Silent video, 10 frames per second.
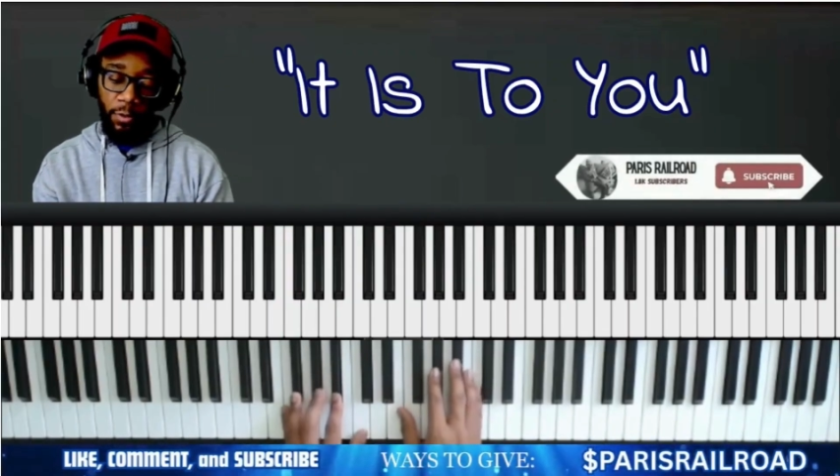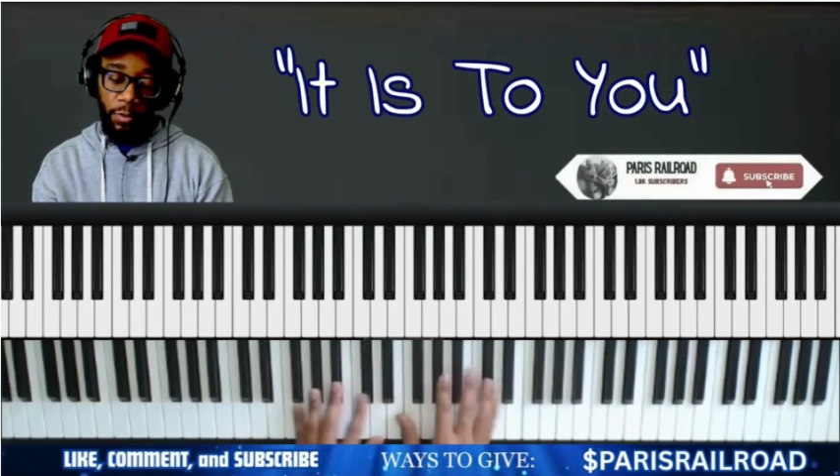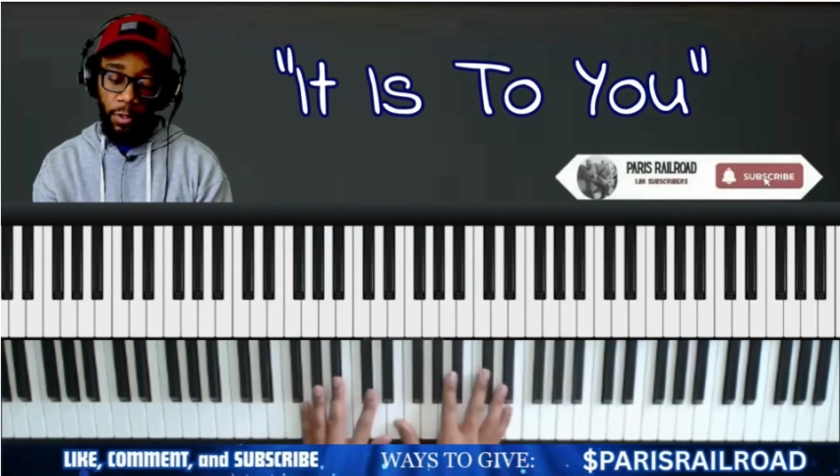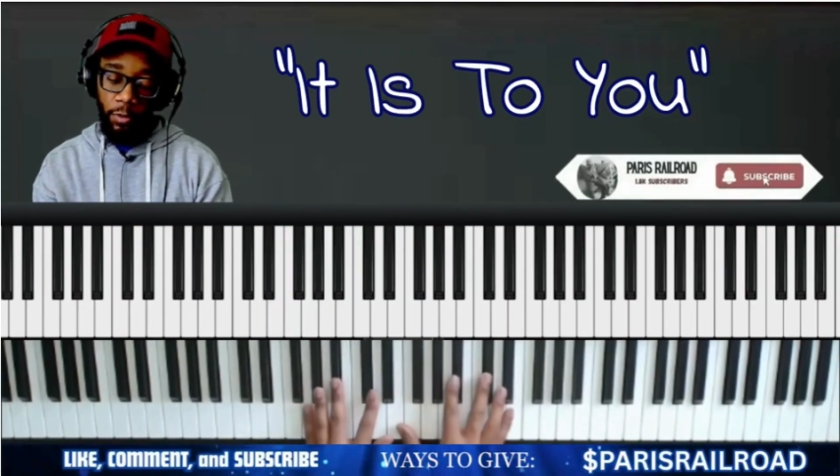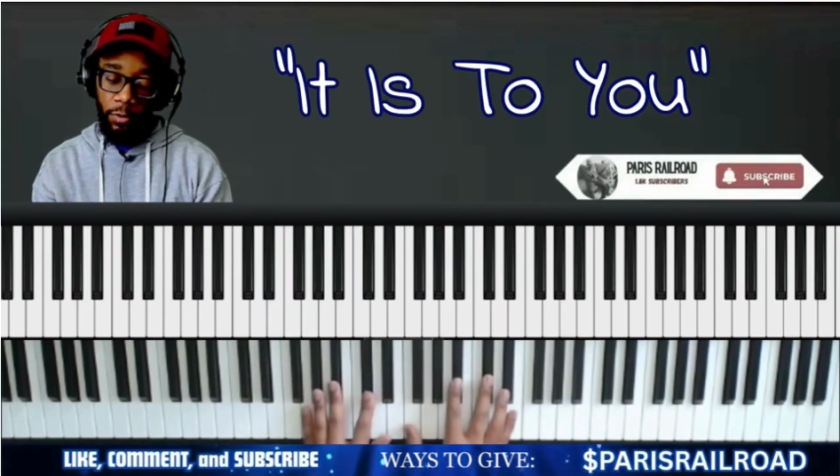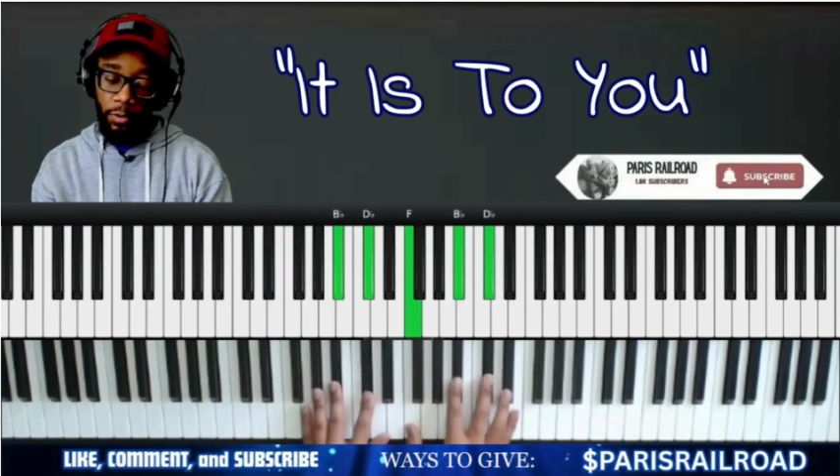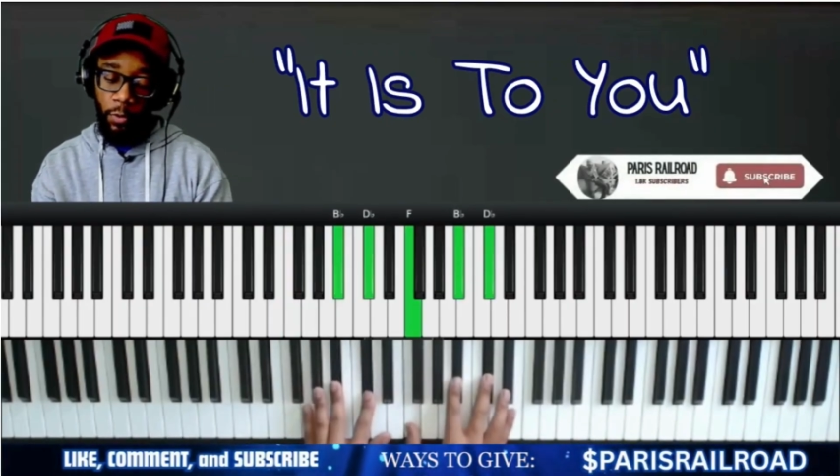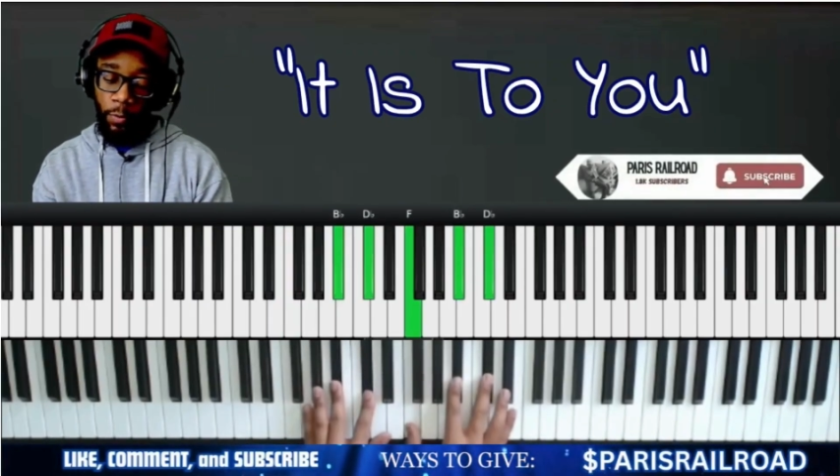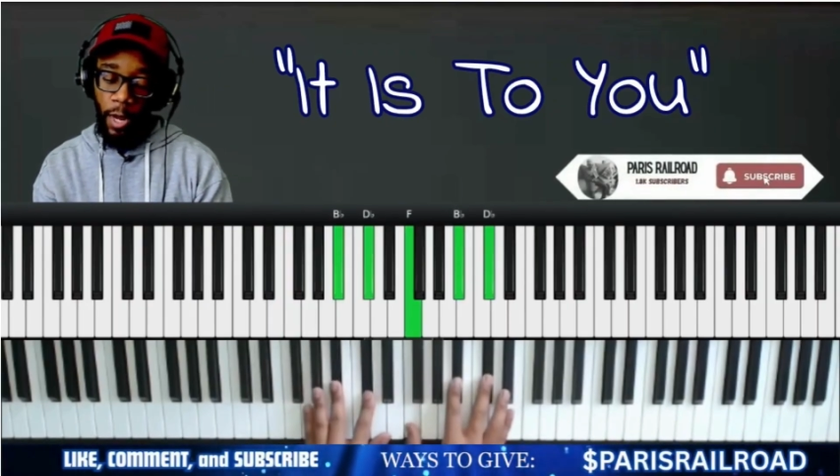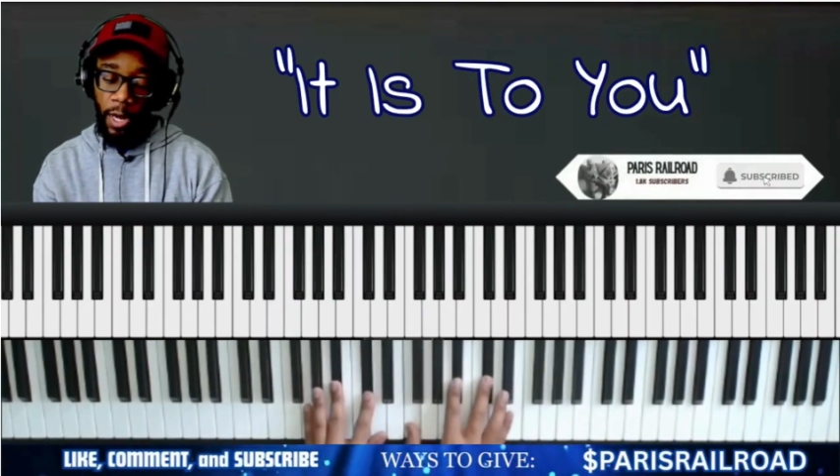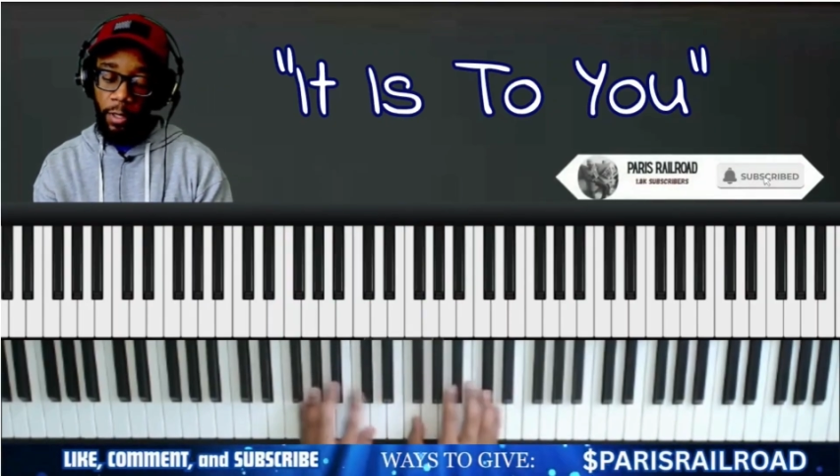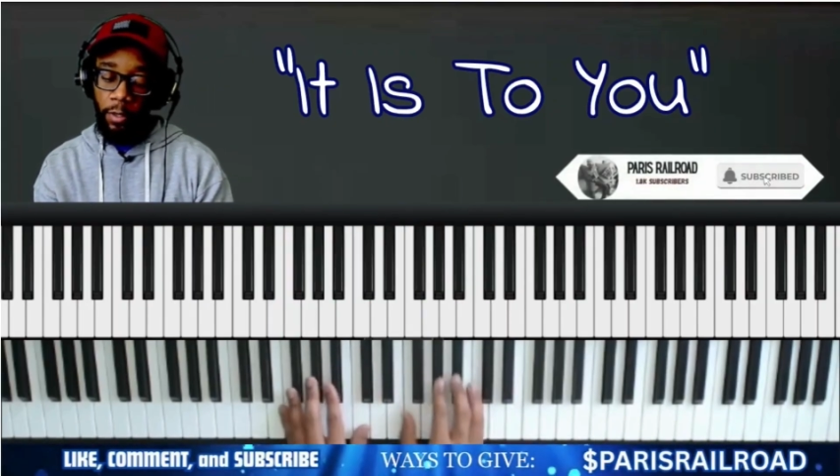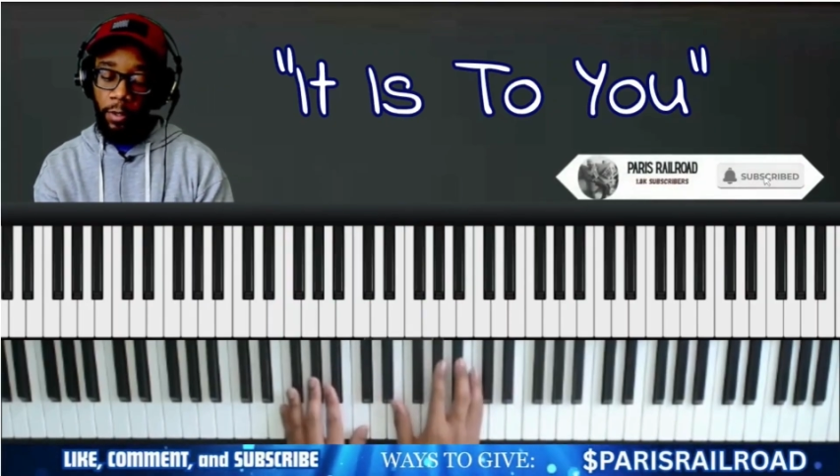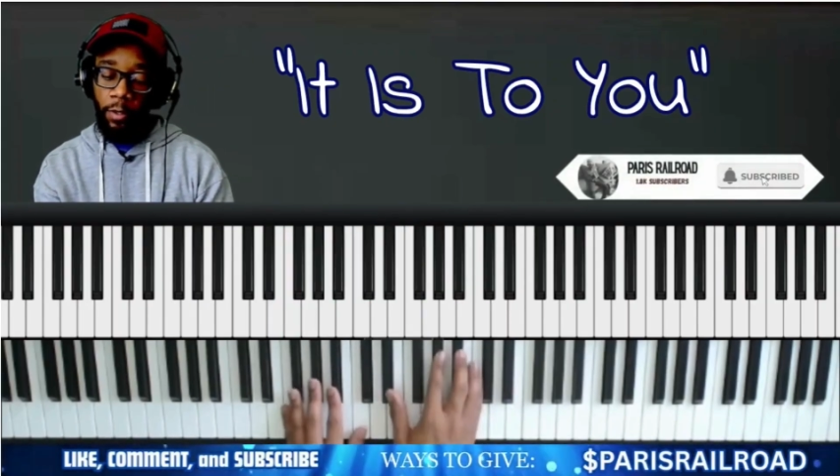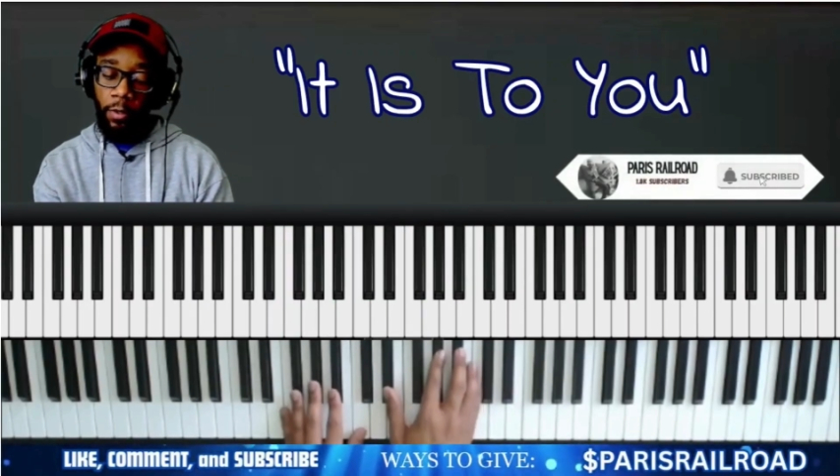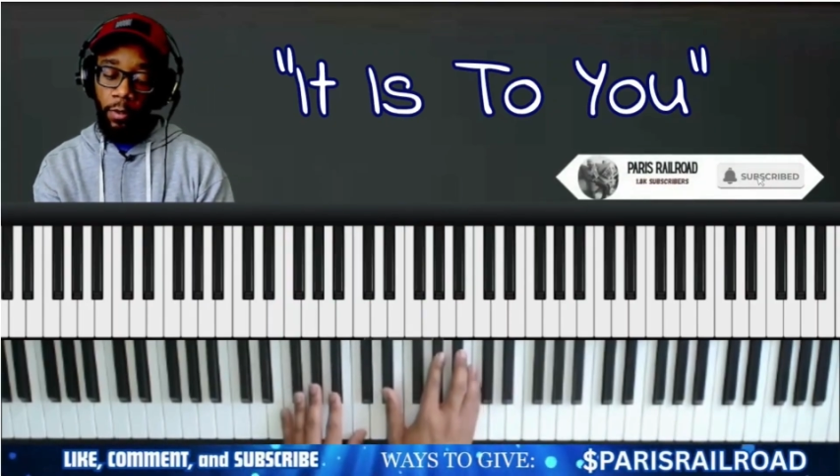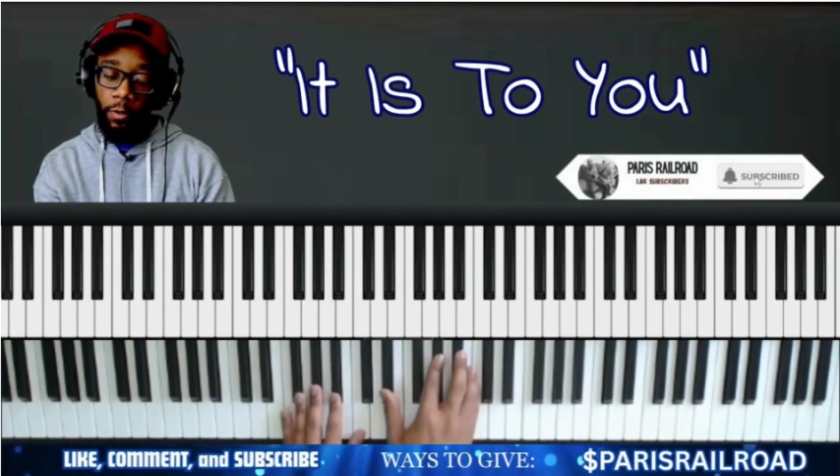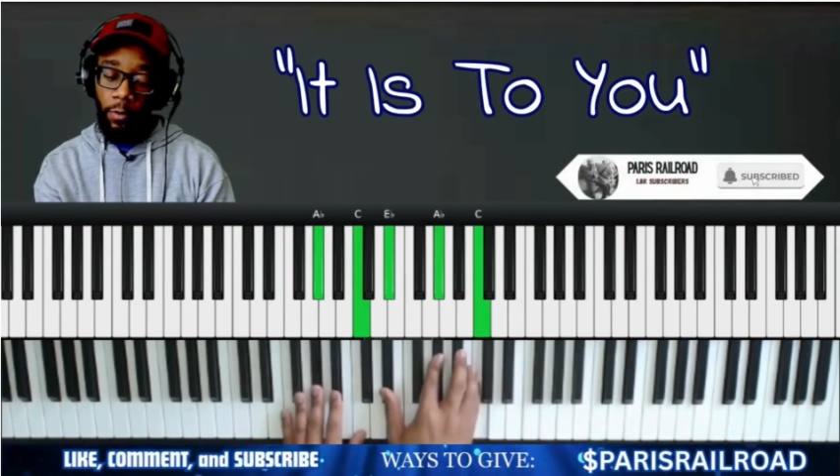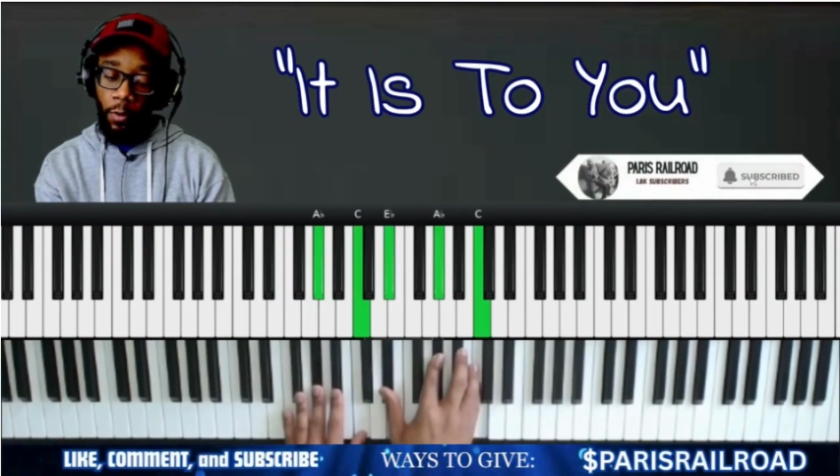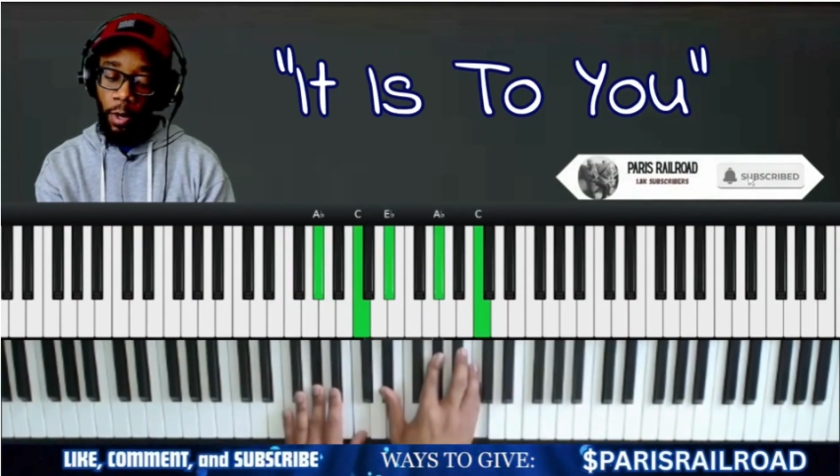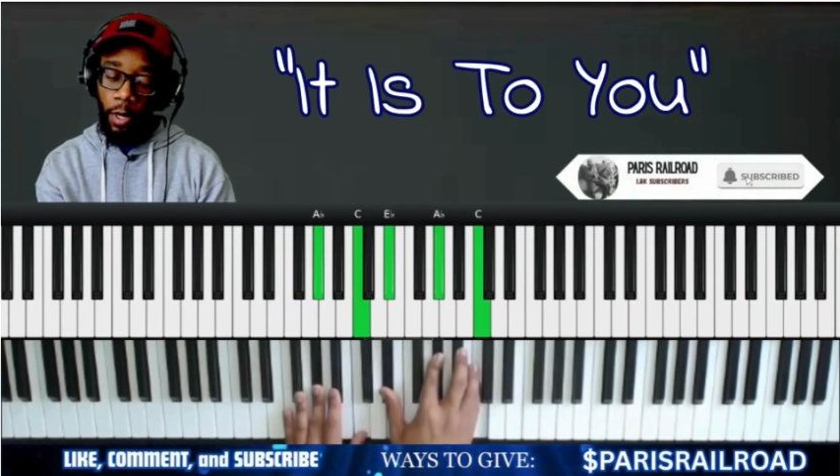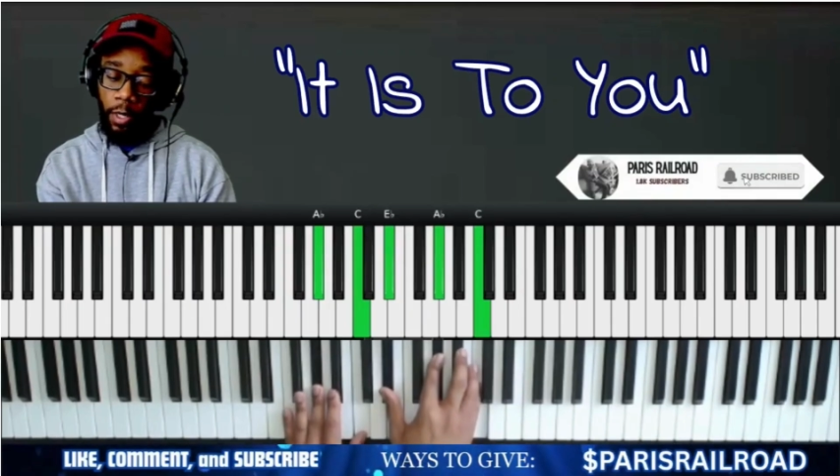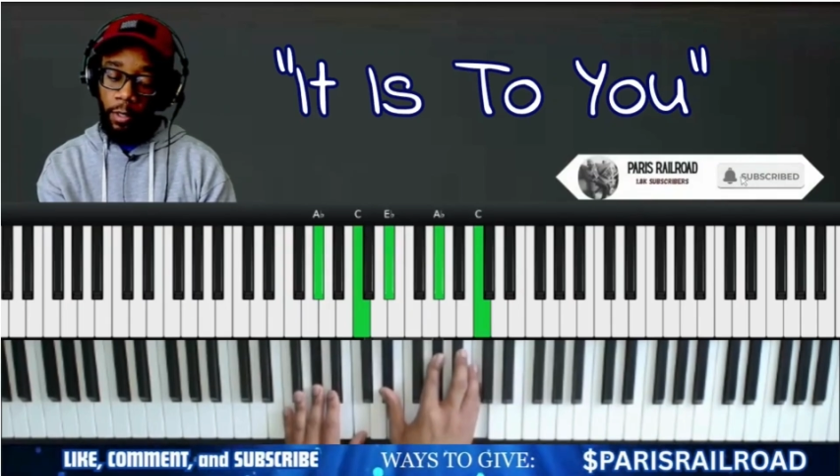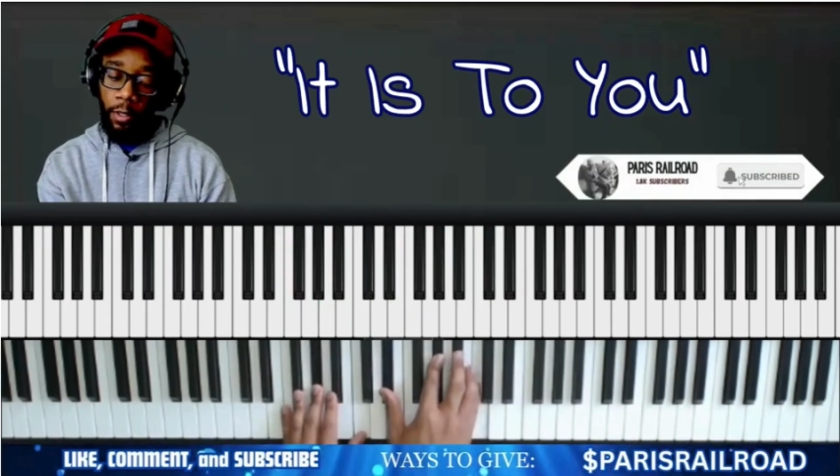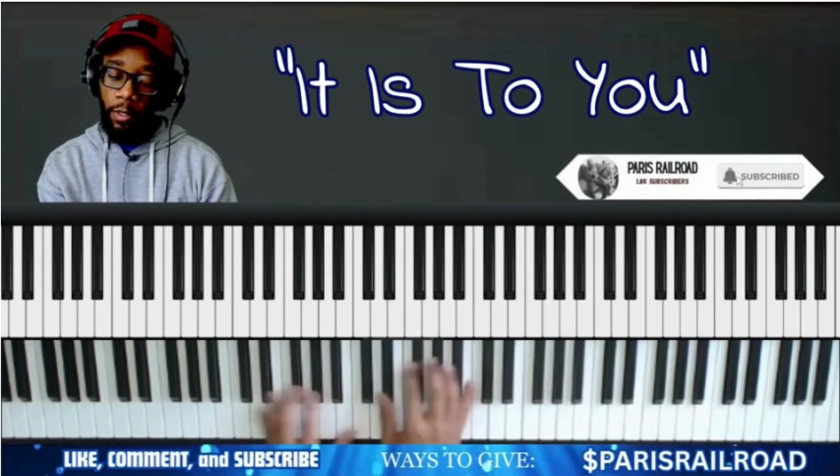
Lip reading: So 2 minor, 1,